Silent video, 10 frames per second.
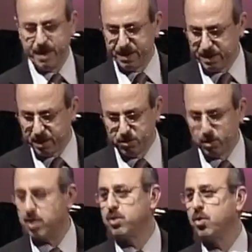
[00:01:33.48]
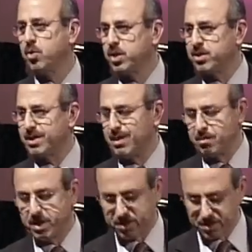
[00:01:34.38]
They do not know Islam,
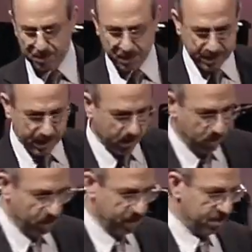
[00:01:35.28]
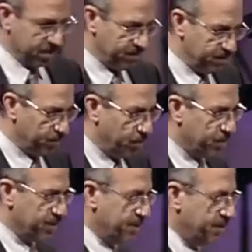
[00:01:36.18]
but simply they call themselves
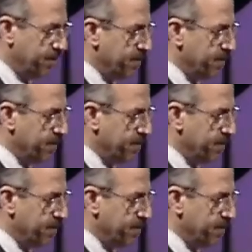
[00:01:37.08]
Muslim.